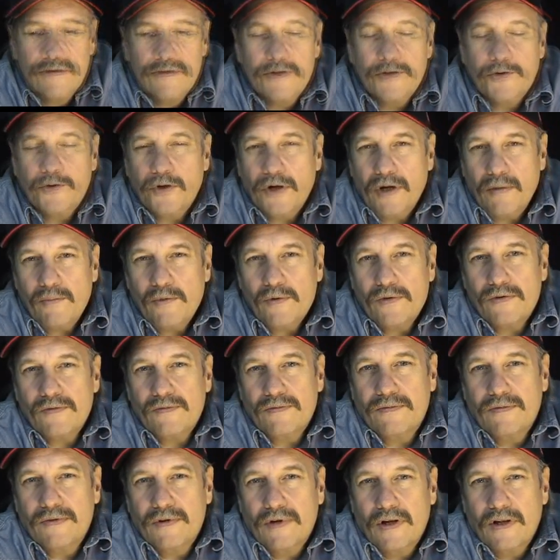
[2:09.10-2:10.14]
The
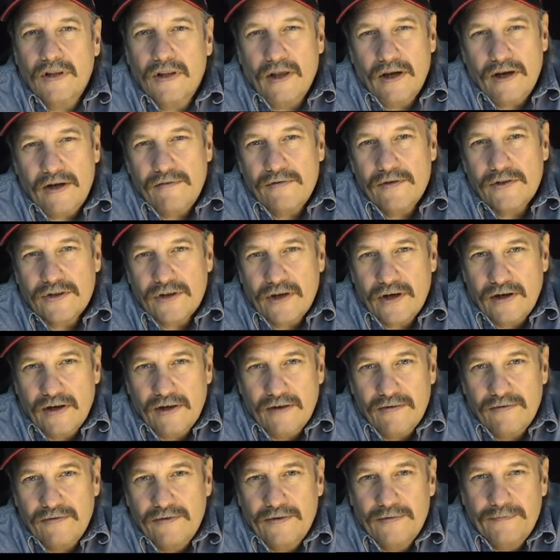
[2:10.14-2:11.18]
trouble a lot of us
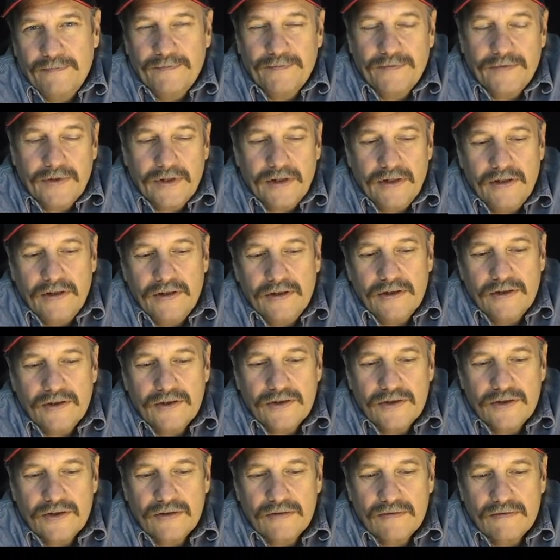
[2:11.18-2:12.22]
have
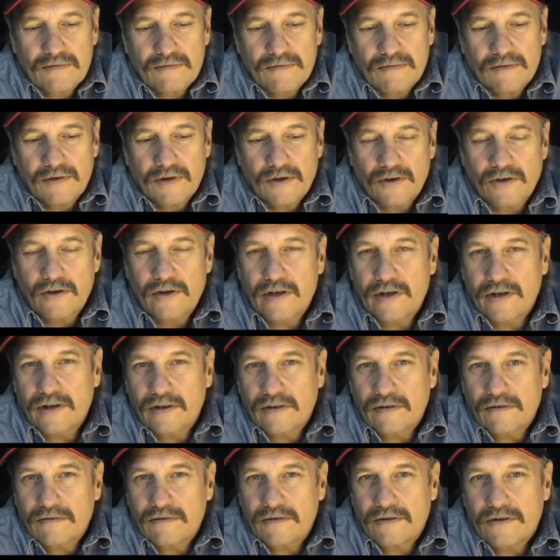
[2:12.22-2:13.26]
is
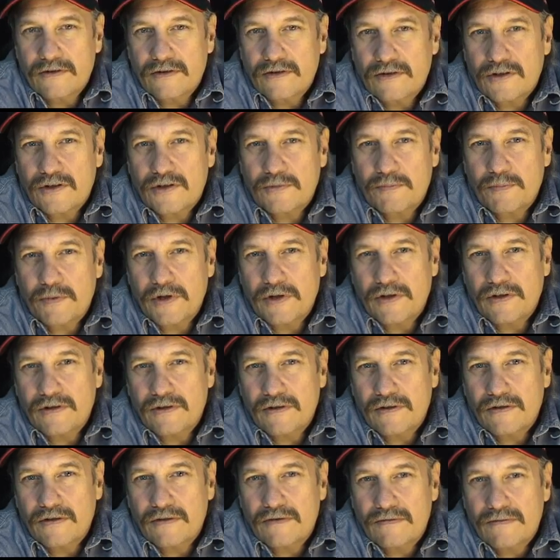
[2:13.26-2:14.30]
learning to
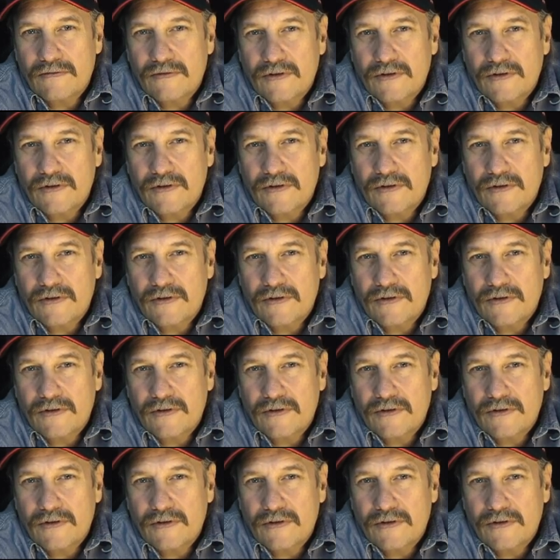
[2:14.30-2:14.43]
suspend